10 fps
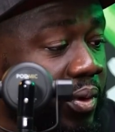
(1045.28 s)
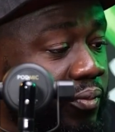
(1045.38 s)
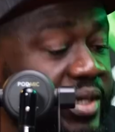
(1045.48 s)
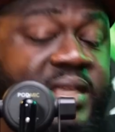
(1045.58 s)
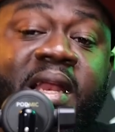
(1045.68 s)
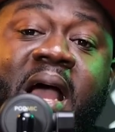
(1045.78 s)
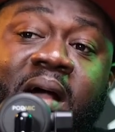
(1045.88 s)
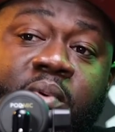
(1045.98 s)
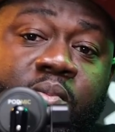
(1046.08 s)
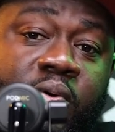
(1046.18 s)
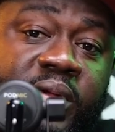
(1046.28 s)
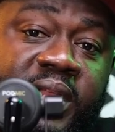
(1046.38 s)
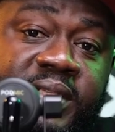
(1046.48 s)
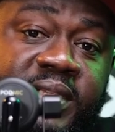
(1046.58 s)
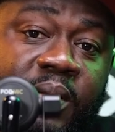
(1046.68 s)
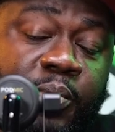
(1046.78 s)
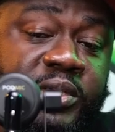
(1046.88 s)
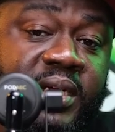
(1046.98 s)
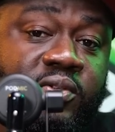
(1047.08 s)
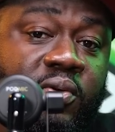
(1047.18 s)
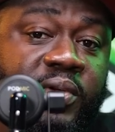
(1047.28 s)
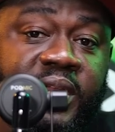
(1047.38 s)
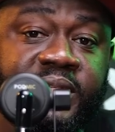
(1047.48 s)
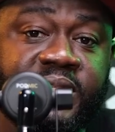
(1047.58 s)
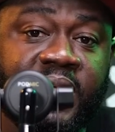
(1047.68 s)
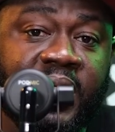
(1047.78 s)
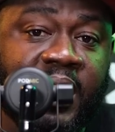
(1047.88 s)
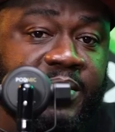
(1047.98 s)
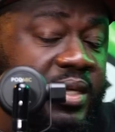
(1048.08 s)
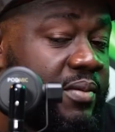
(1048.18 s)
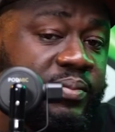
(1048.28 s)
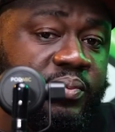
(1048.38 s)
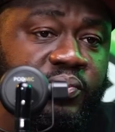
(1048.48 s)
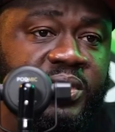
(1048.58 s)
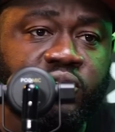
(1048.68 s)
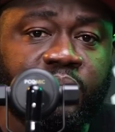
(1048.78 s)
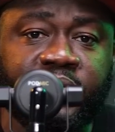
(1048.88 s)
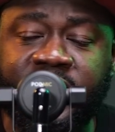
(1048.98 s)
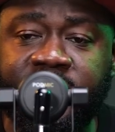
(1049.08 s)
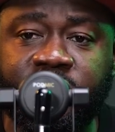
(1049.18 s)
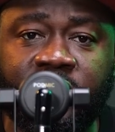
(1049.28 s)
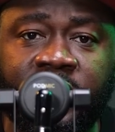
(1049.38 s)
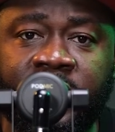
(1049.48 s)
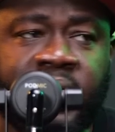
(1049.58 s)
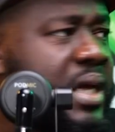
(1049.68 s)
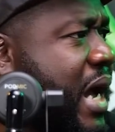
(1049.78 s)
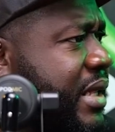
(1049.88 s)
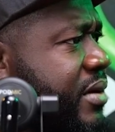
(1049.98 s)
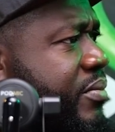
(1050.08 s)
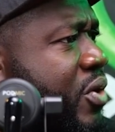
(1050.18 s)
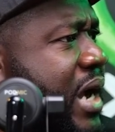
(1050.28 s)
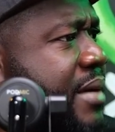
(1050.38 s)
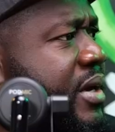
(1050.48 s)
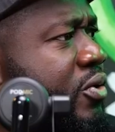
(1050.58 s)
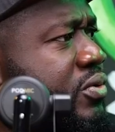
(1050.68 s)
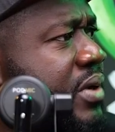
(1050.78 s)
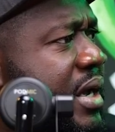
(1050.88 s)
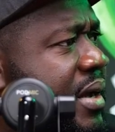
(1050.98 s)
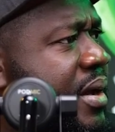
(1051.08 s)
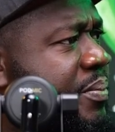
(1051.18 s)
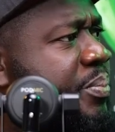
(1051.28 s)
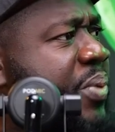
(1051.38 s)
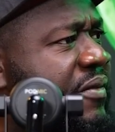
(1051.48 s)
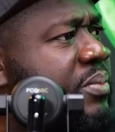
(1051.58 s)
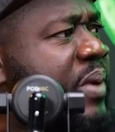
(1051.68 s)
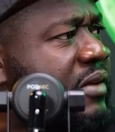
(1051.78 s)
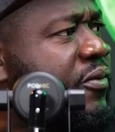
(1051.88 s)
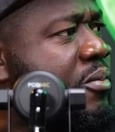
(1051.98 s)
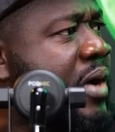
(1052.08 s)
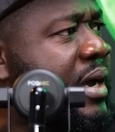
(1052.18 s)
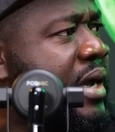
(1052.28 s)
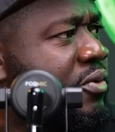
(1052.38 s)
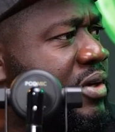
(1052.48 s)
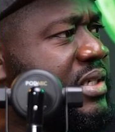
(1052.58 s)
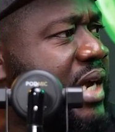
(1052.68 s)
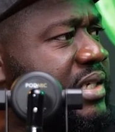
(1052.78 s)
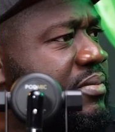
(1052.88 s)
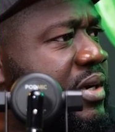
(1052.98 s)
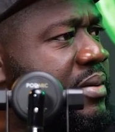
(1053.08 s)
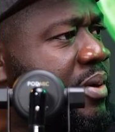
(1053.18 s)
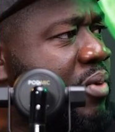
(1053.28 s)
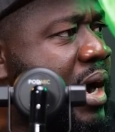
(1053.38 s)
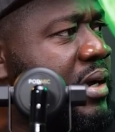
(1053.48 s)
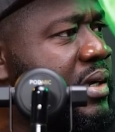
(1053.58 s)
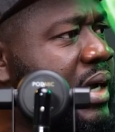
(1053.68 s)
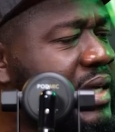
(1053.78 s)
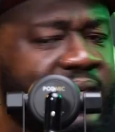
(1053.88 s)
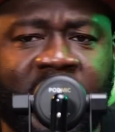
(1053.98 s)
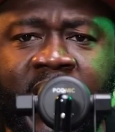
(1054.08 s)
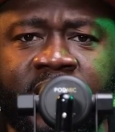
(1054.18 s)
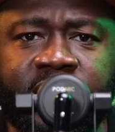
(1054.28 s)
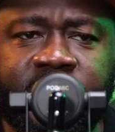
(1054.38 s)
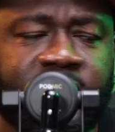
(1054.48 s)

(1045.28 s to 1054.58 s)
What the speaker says: Recent album or release a project or release and I mean distributed it on I think a private platform and was charging money meboa asaka.